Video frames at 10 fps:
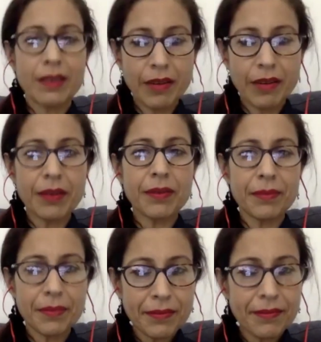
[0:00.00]
likely to get
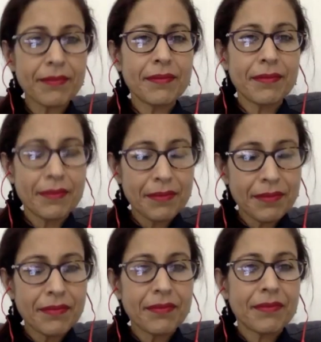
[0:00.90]
oxidized
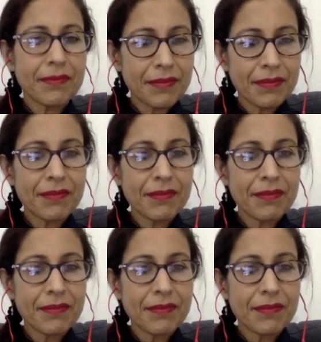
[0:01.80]
if you're having